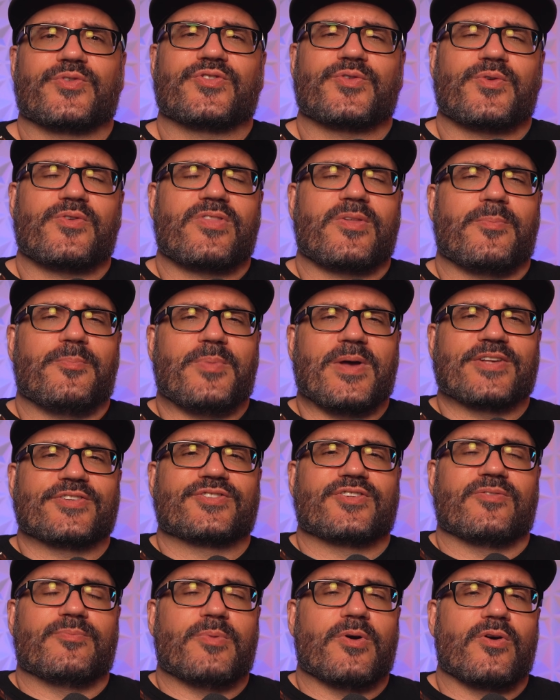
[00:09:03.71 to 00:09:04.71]
it's sort of the
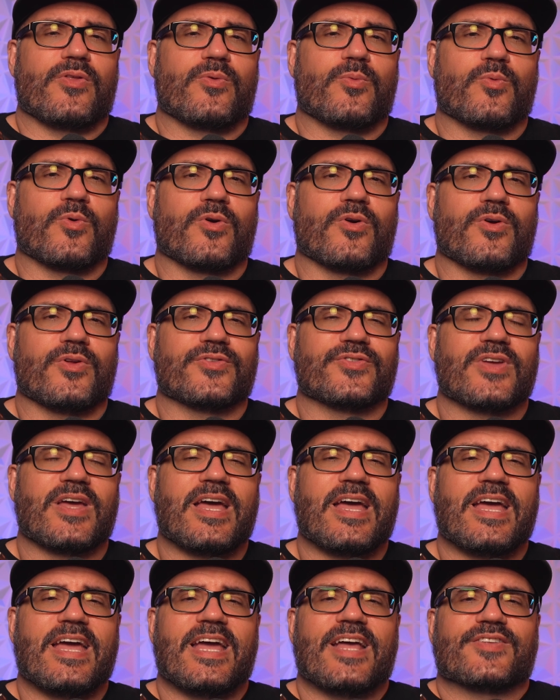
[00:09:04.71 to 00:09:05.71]
best of both worlds.
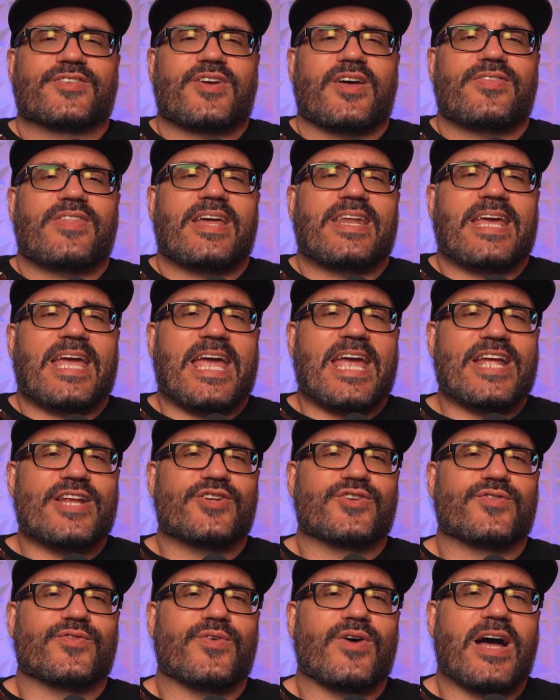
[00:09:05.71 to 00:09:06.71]
It's got that
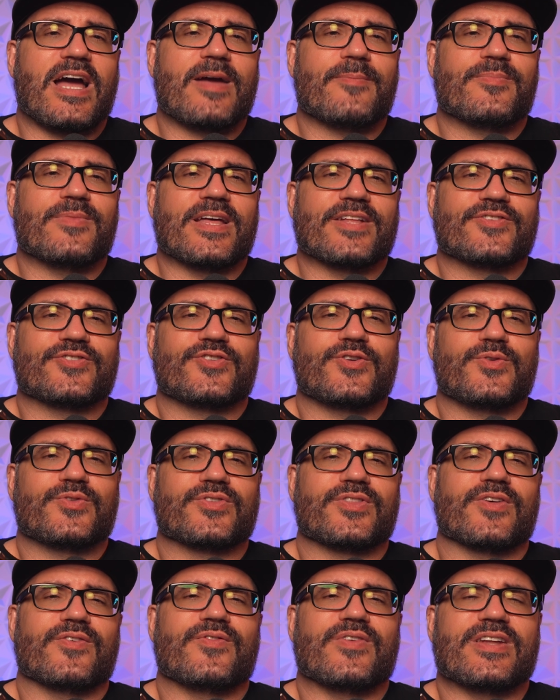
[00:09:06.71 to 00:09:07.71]
aged vibe that suits
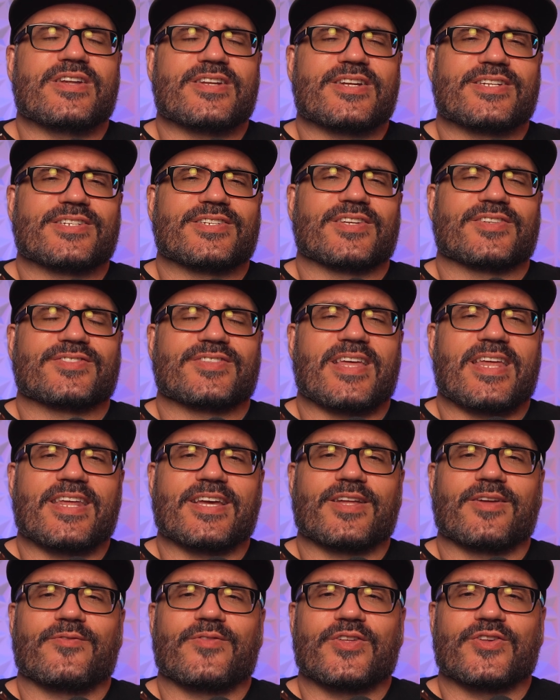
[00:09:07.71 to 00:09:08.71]
the vintage aesthetic
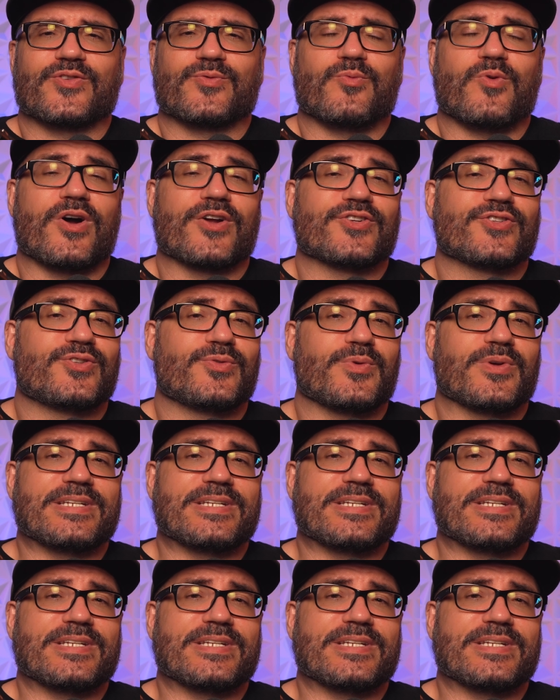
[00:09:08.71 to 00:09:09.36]
of this watch to a